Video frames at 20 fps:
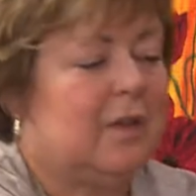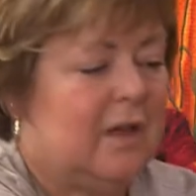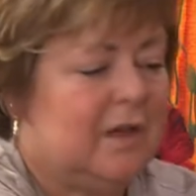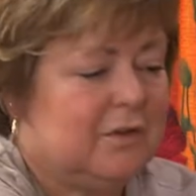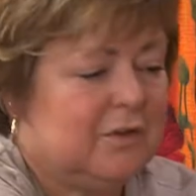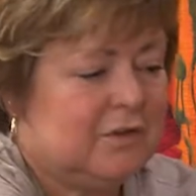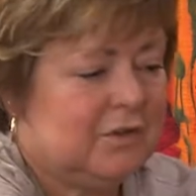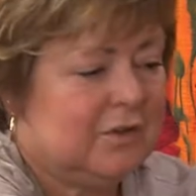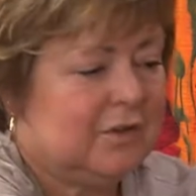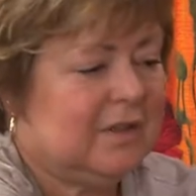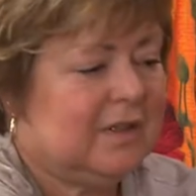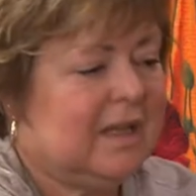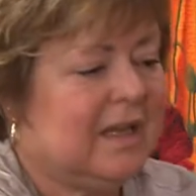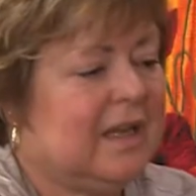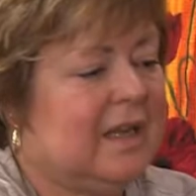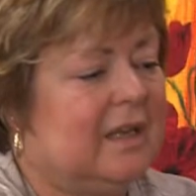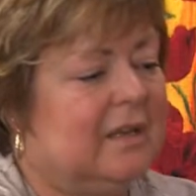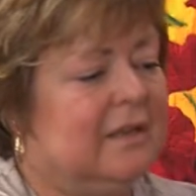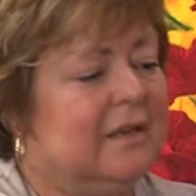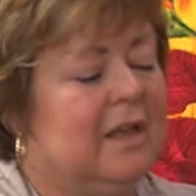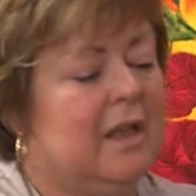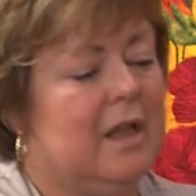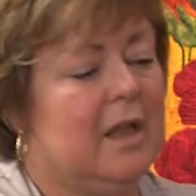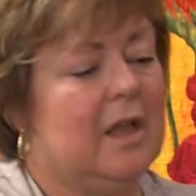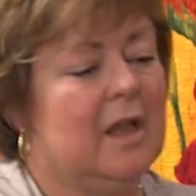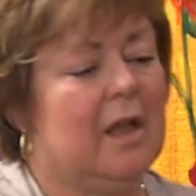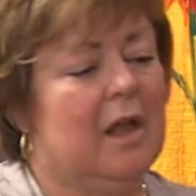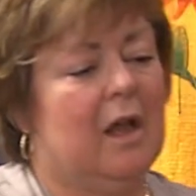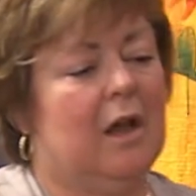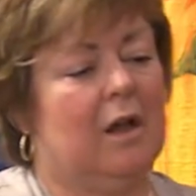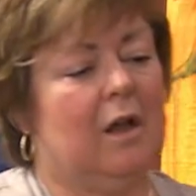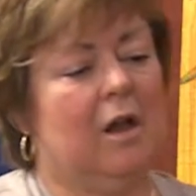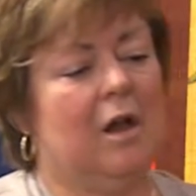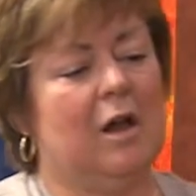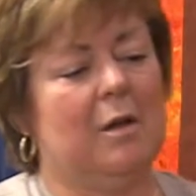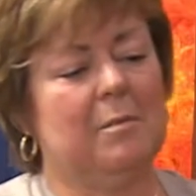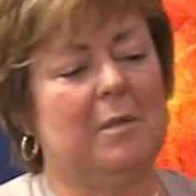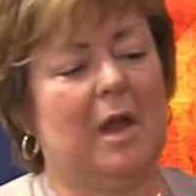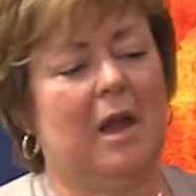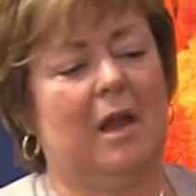I sure can.
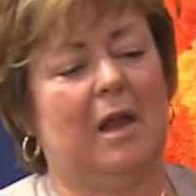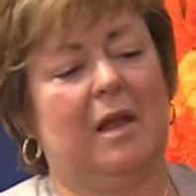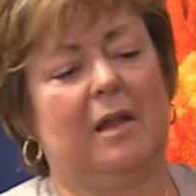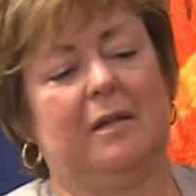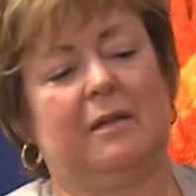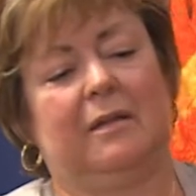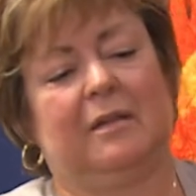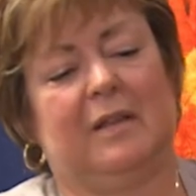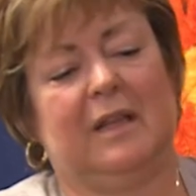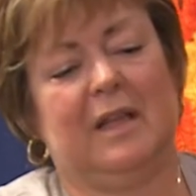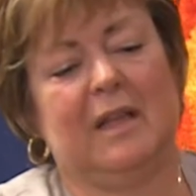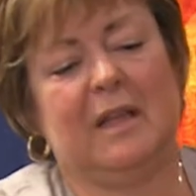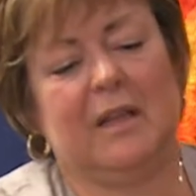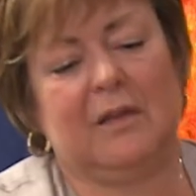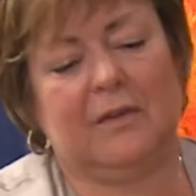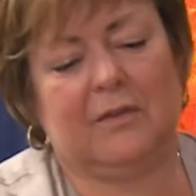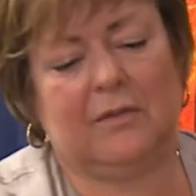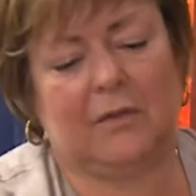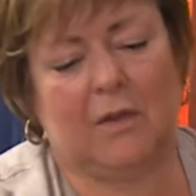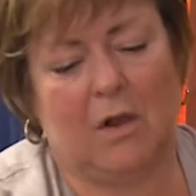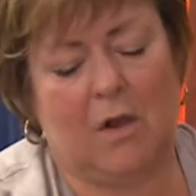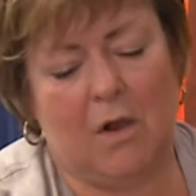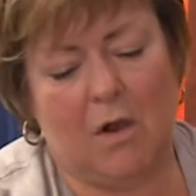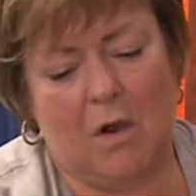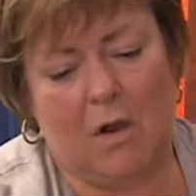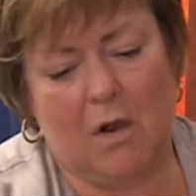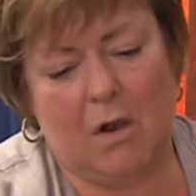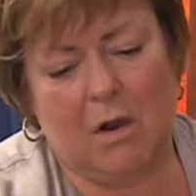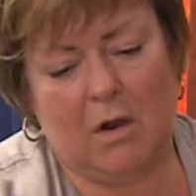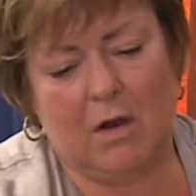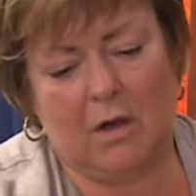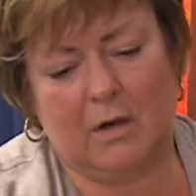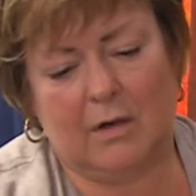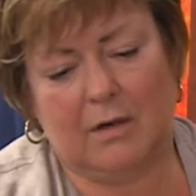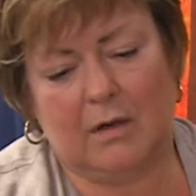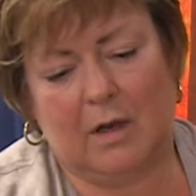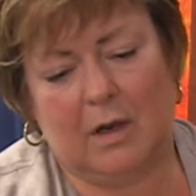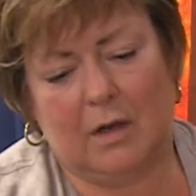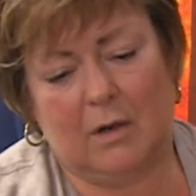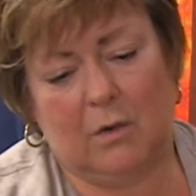These
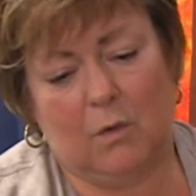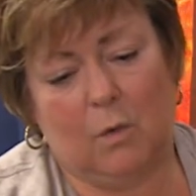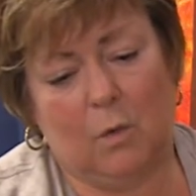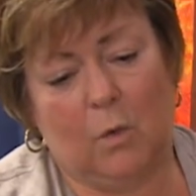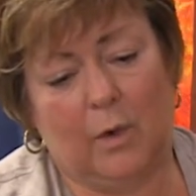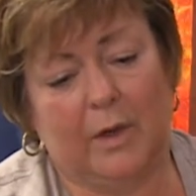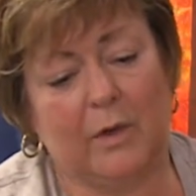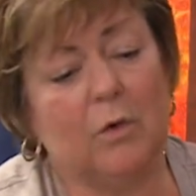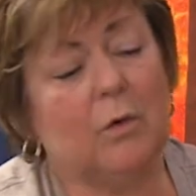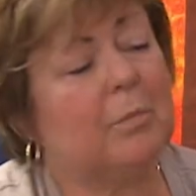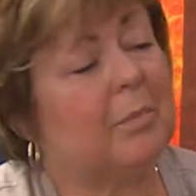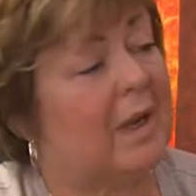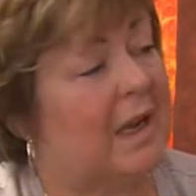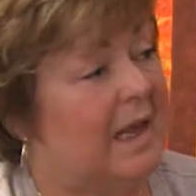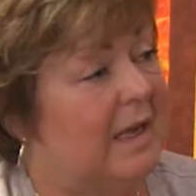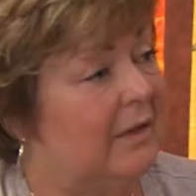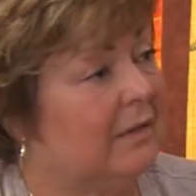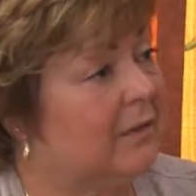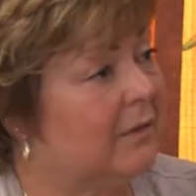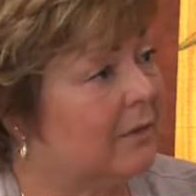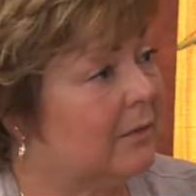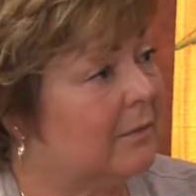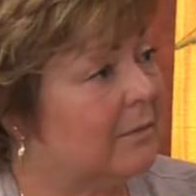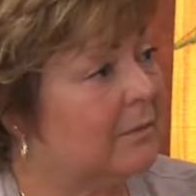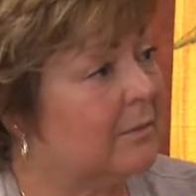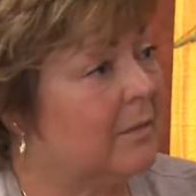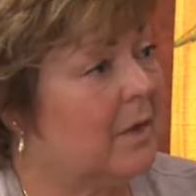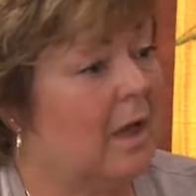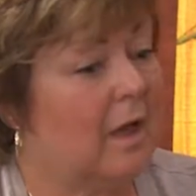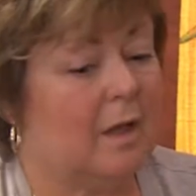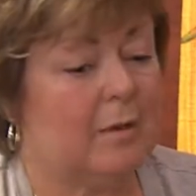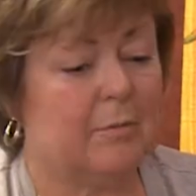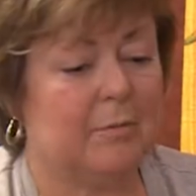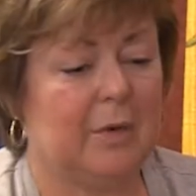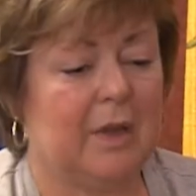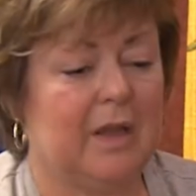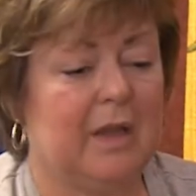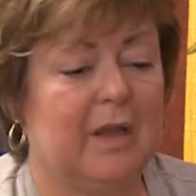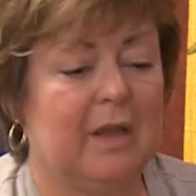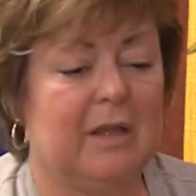are oil paints
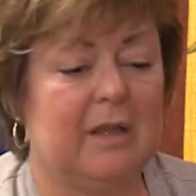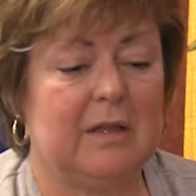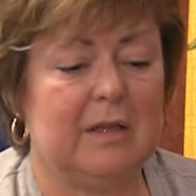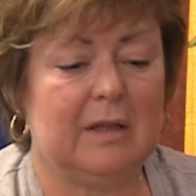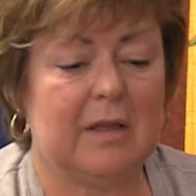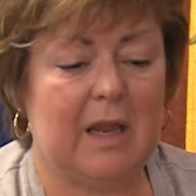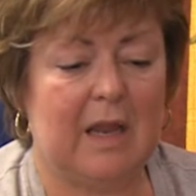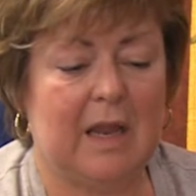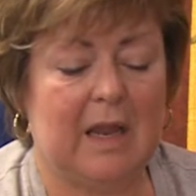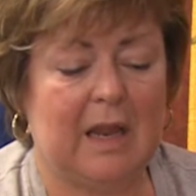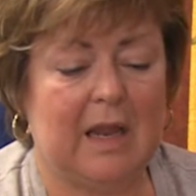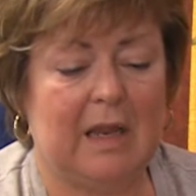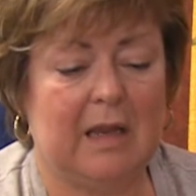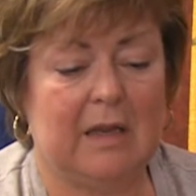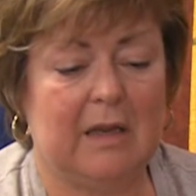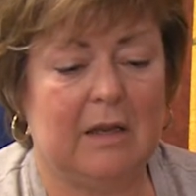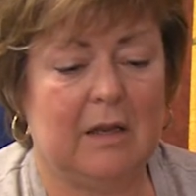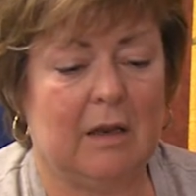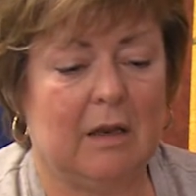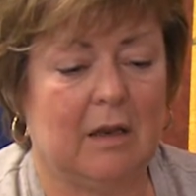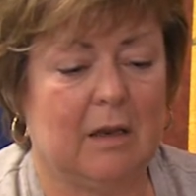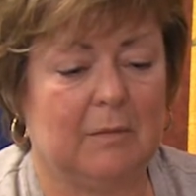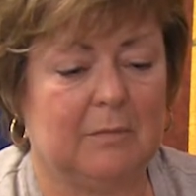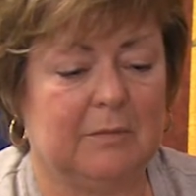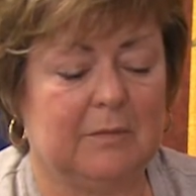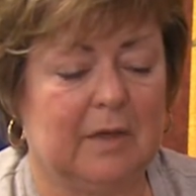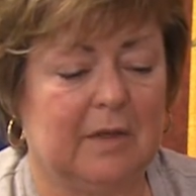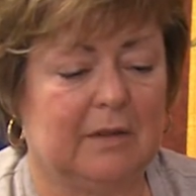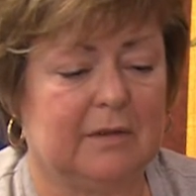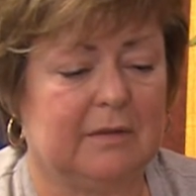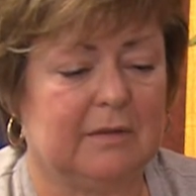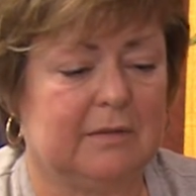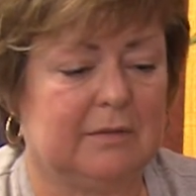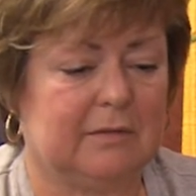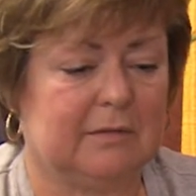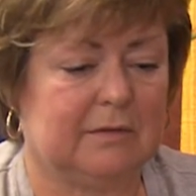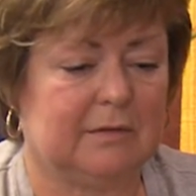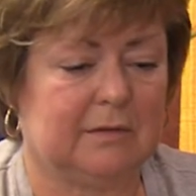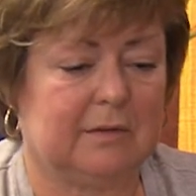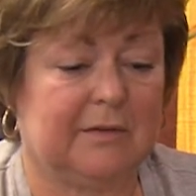in a
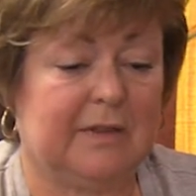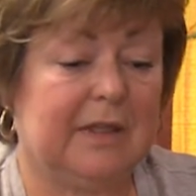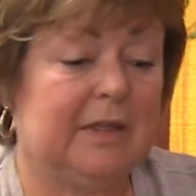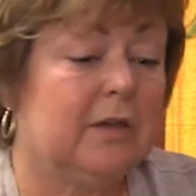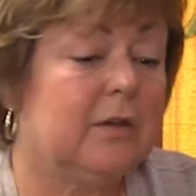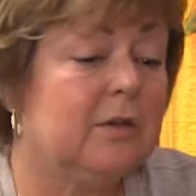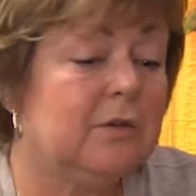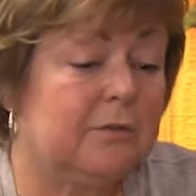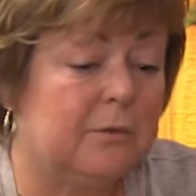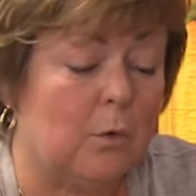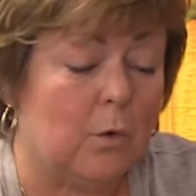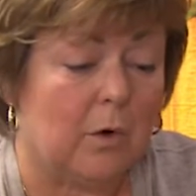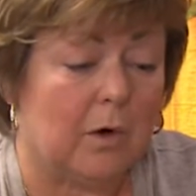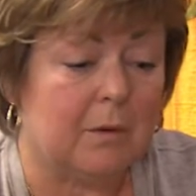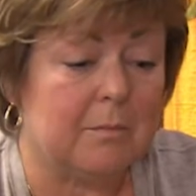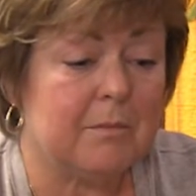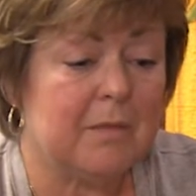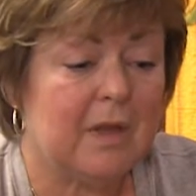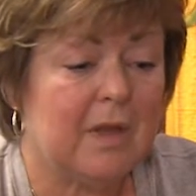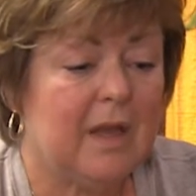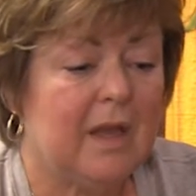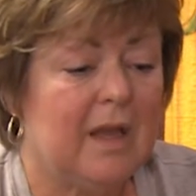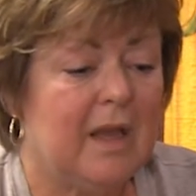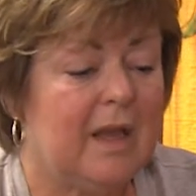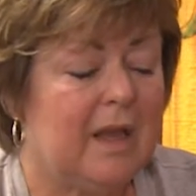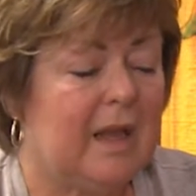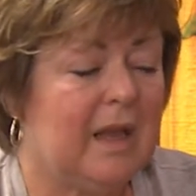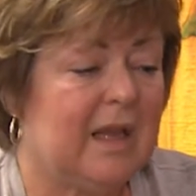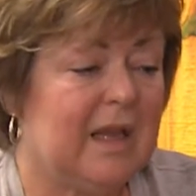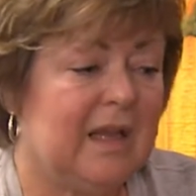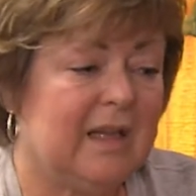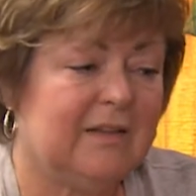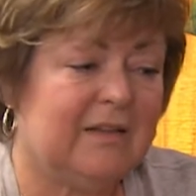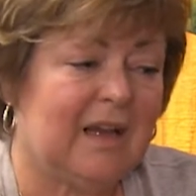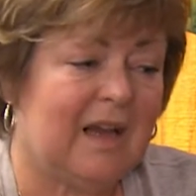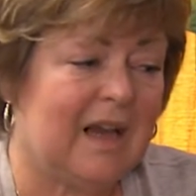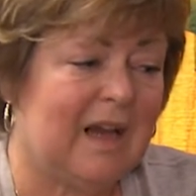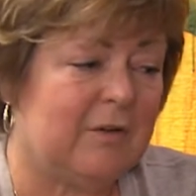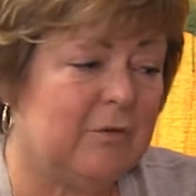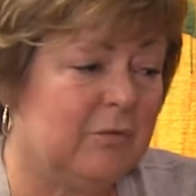thickened form, and
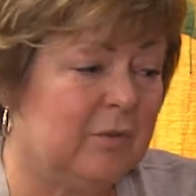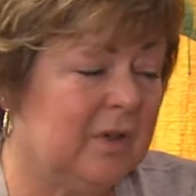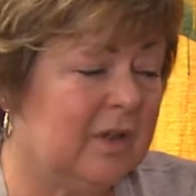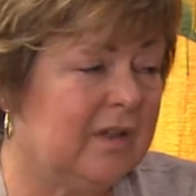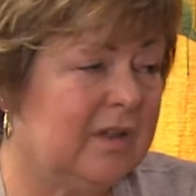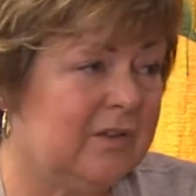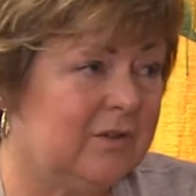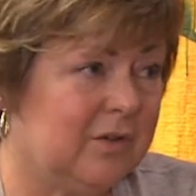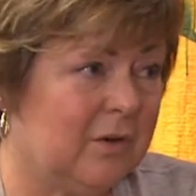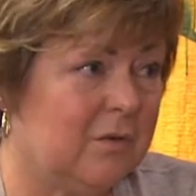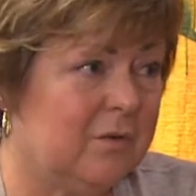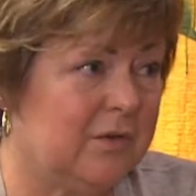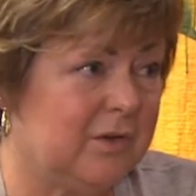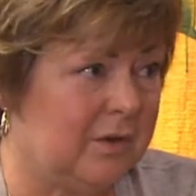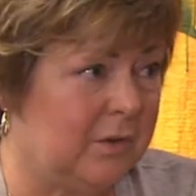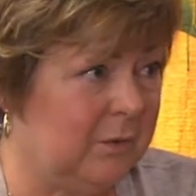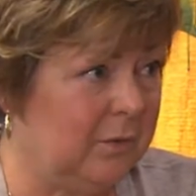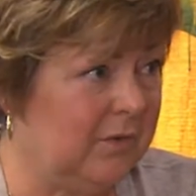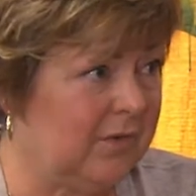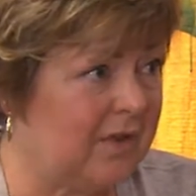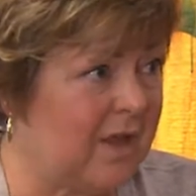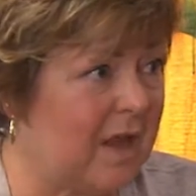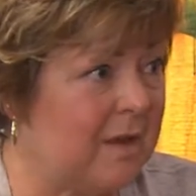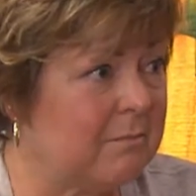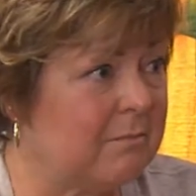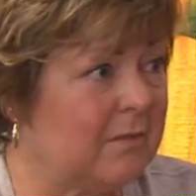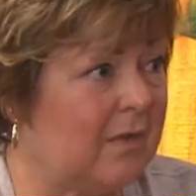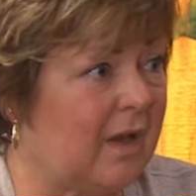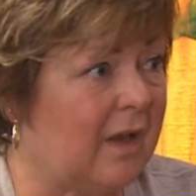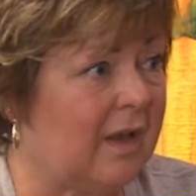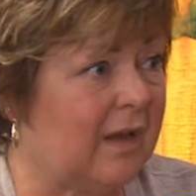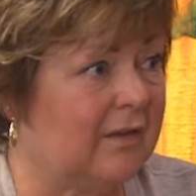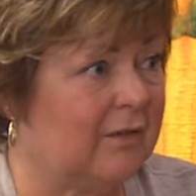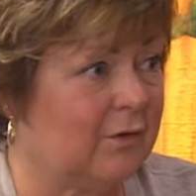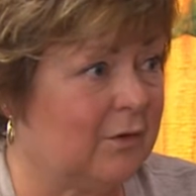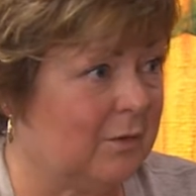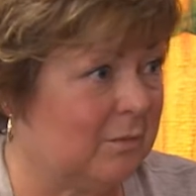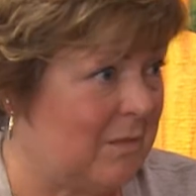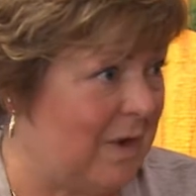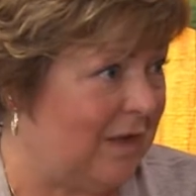I really don't use them as
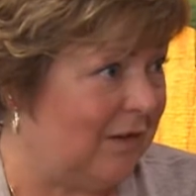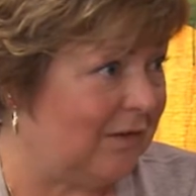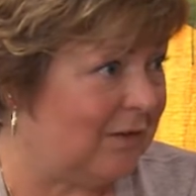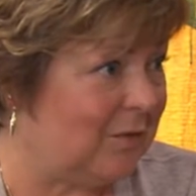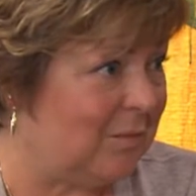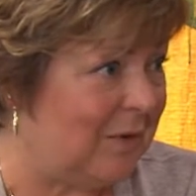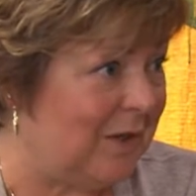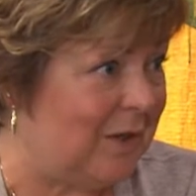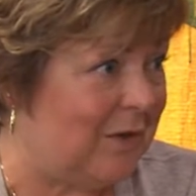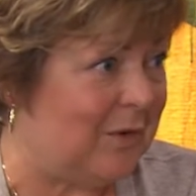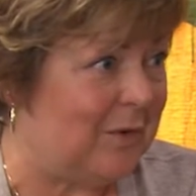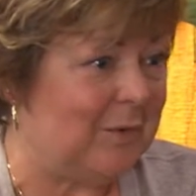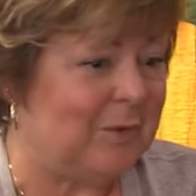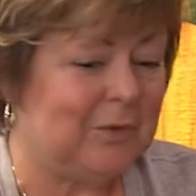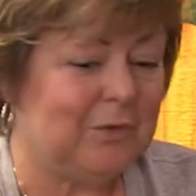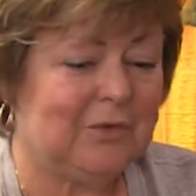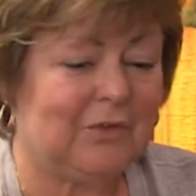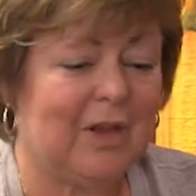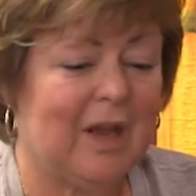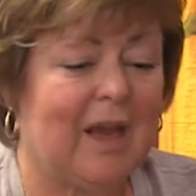they're meant to be used.